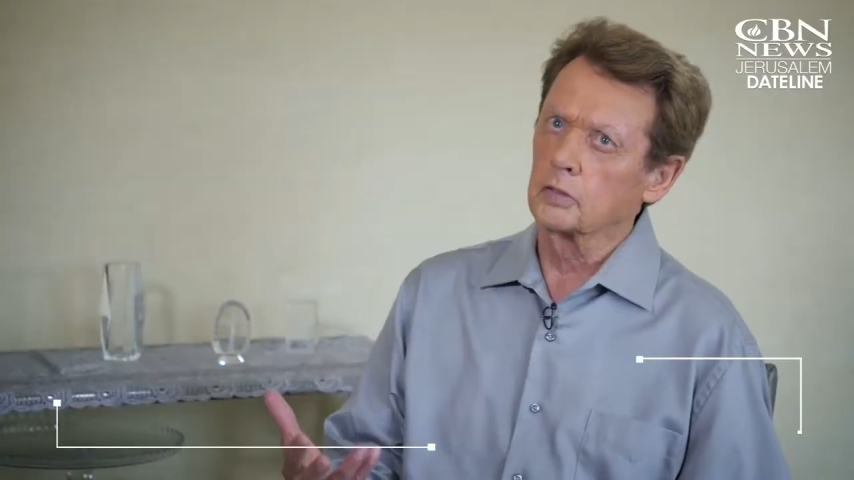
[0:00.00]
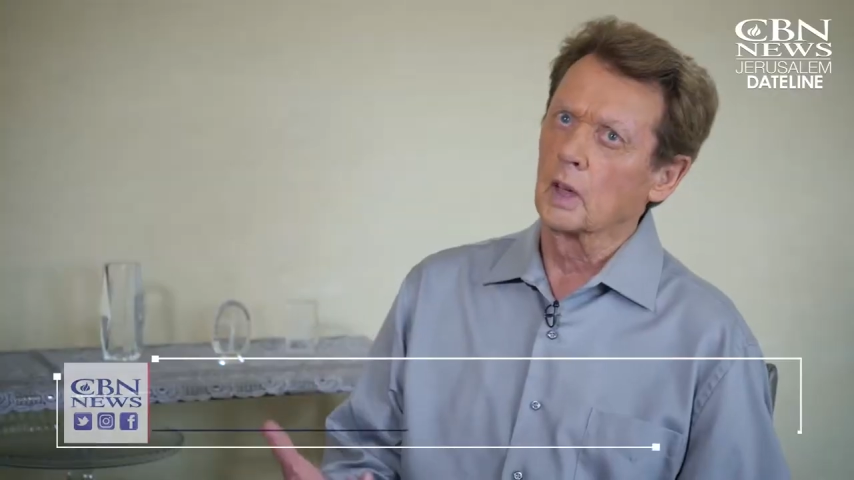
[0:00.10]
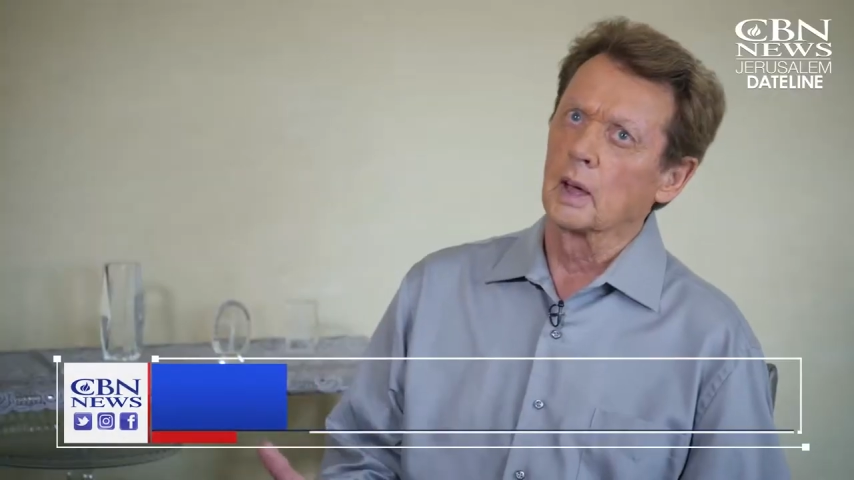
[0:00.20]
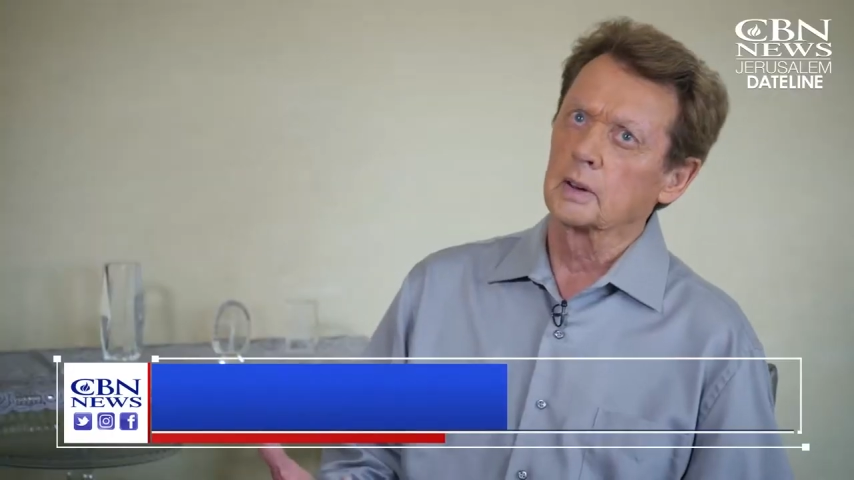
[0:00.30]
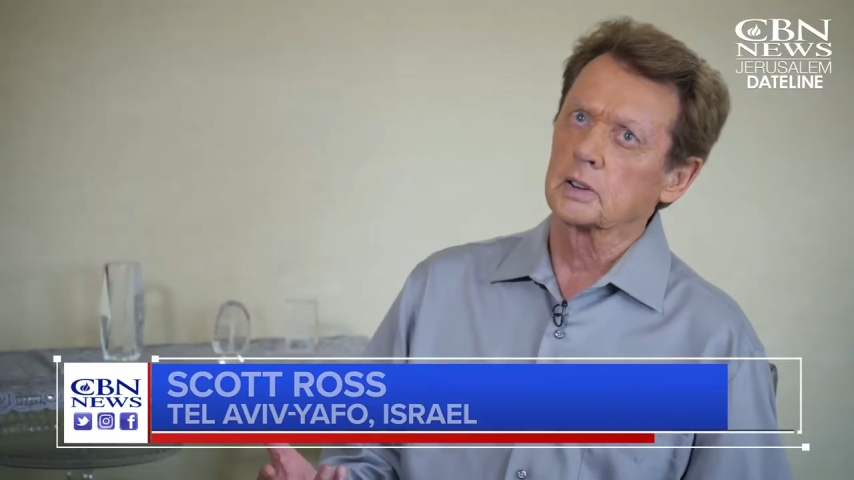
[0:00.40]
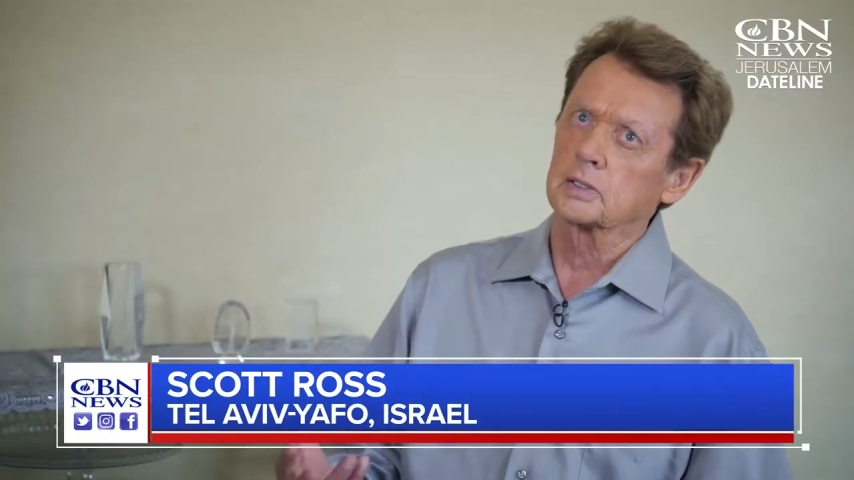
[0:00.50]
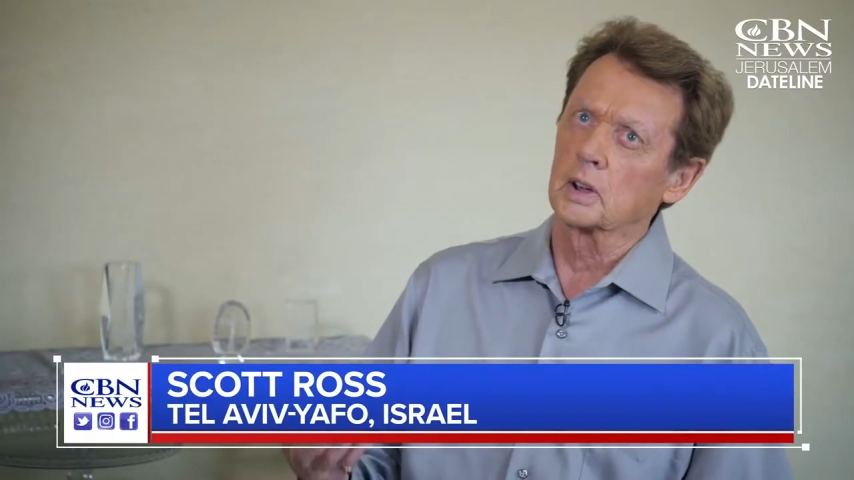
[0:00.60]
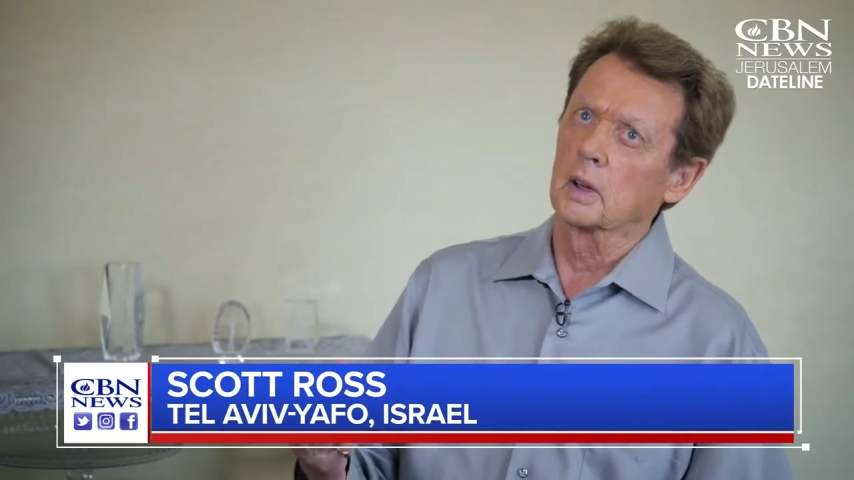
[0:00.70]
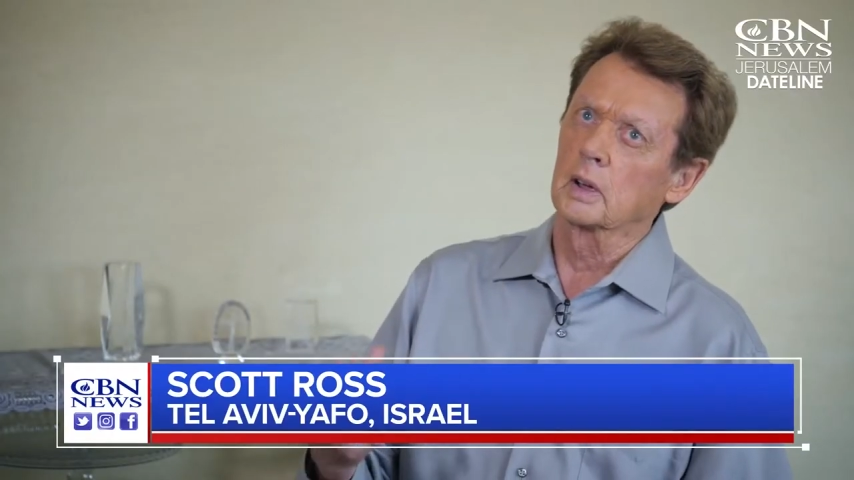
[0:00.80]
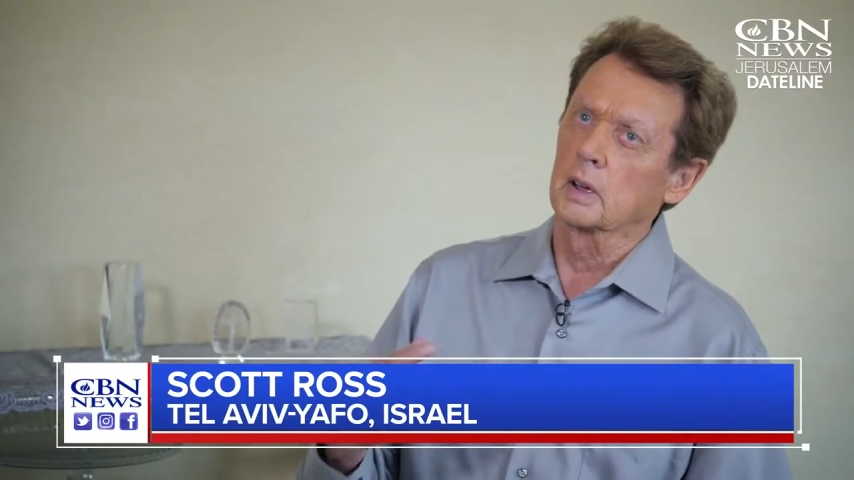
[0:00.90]
at that as
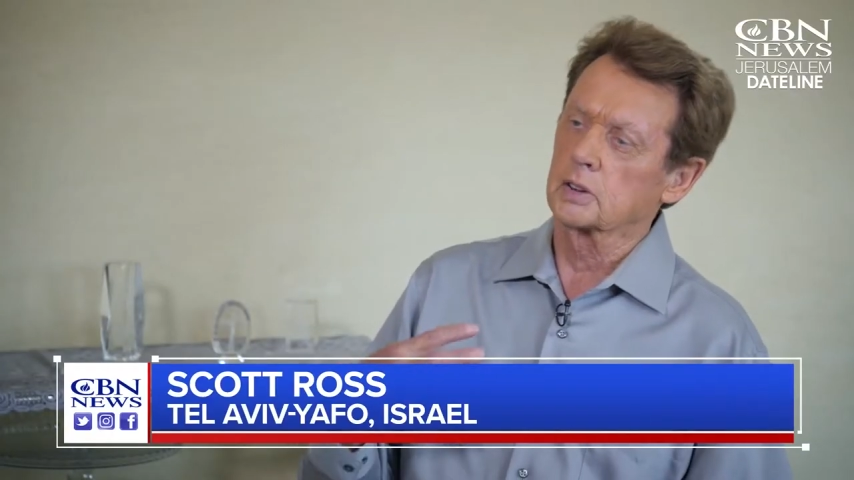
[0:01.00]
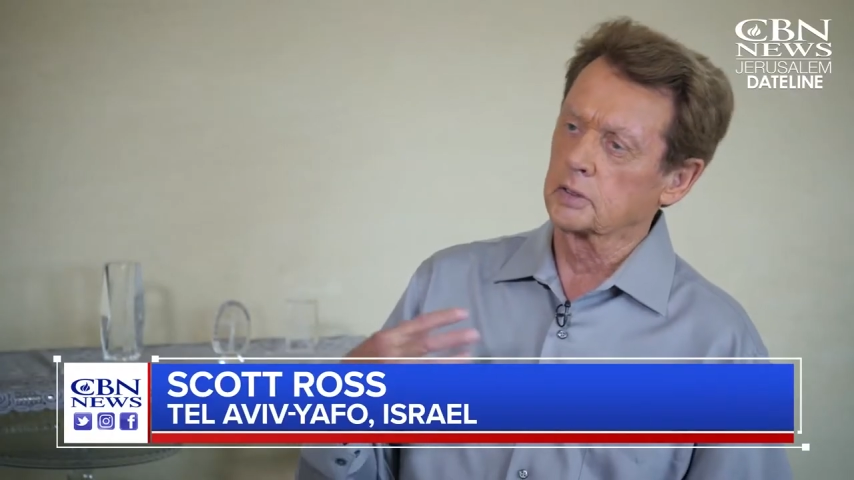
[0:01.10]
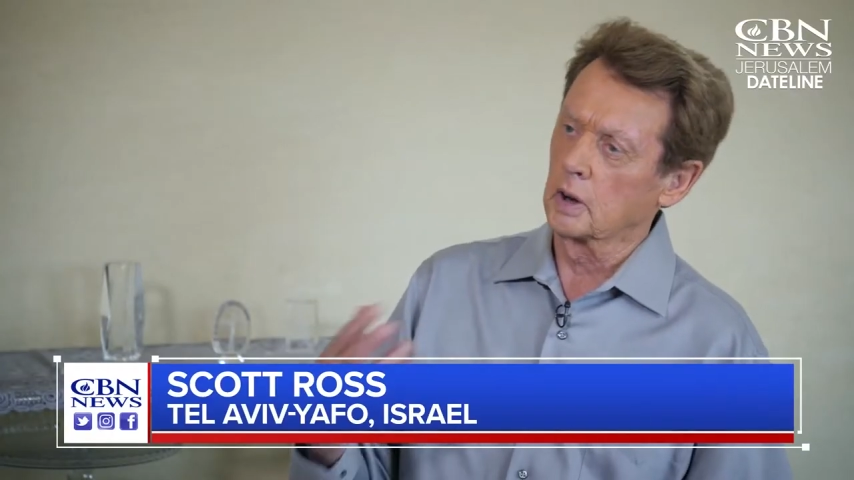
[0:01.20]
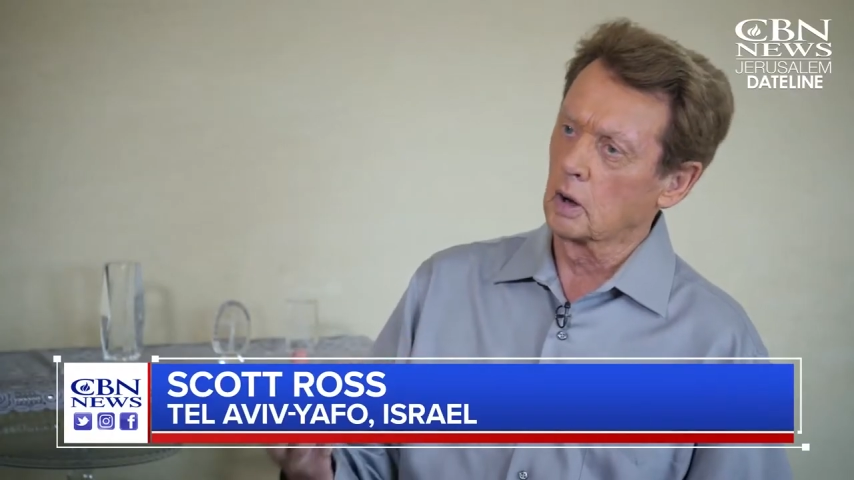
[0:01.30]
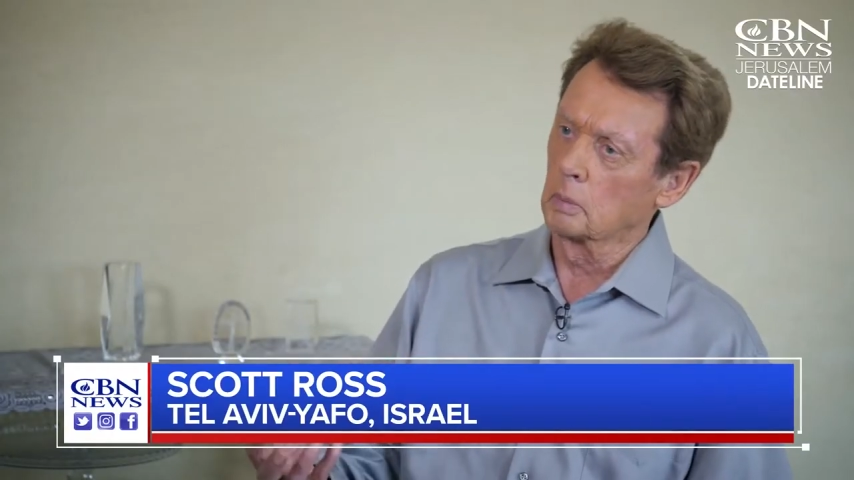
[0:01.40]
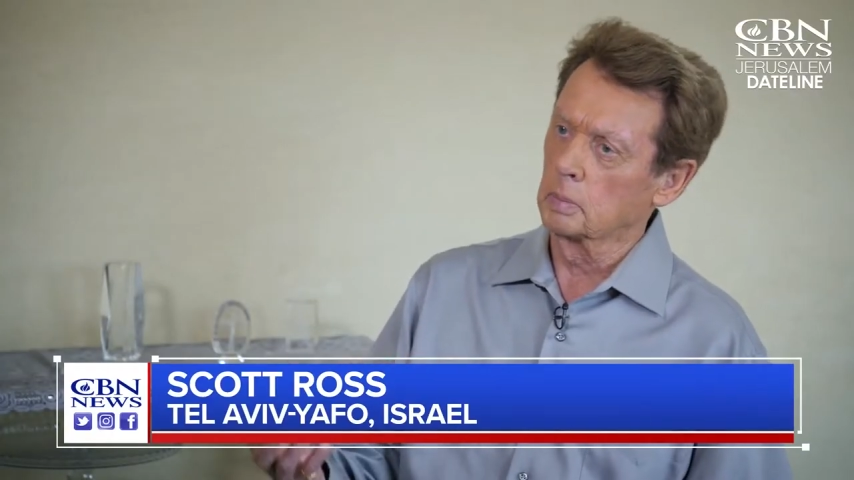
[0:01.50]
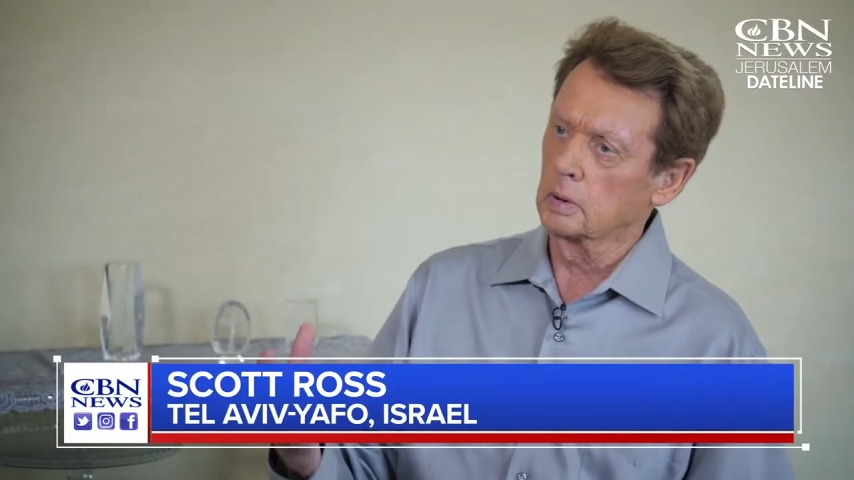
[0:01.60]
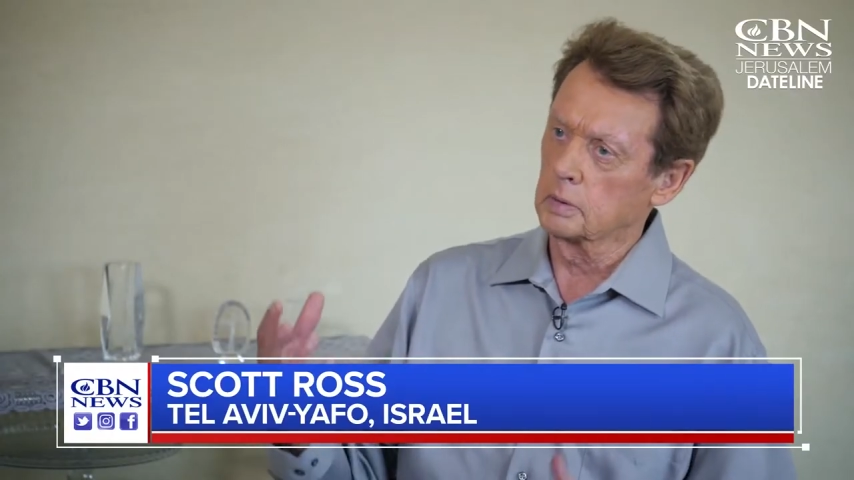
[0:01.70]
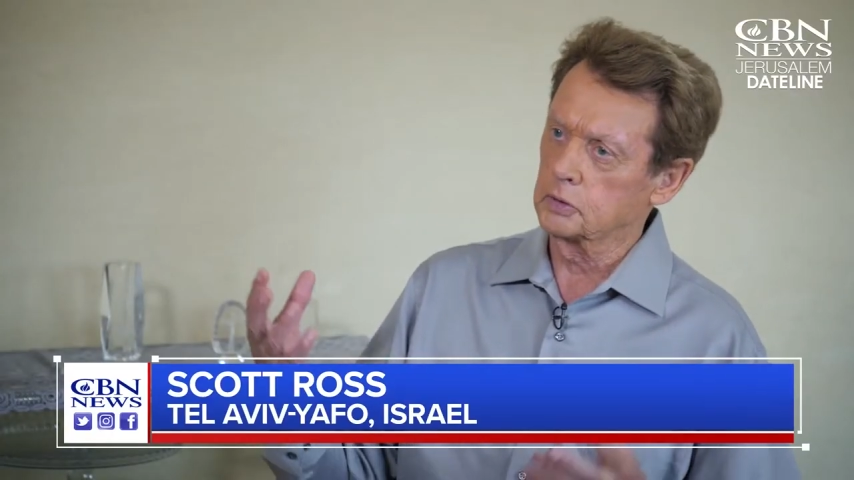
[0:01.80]
an Arab